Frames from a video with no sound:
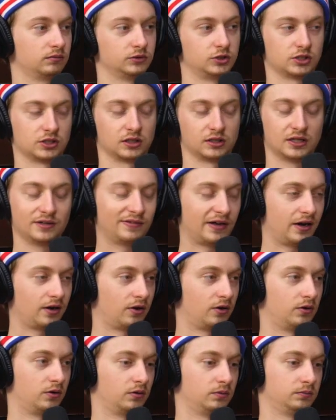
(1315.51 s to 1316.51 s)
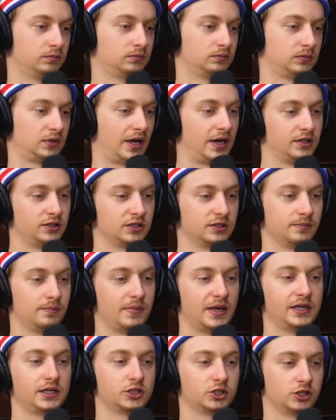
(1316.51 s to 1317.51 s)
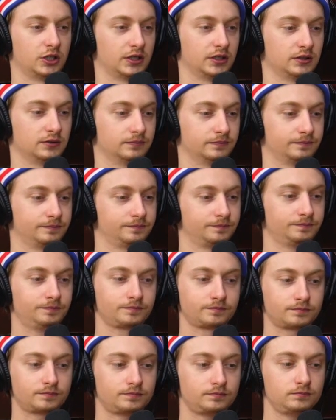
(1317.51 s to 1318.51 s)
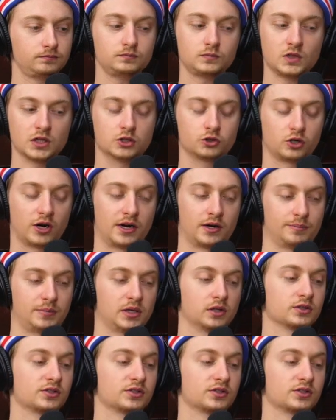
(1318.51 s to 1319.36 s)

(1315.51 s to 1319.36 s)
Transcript: Just live at home and just make shit and try to build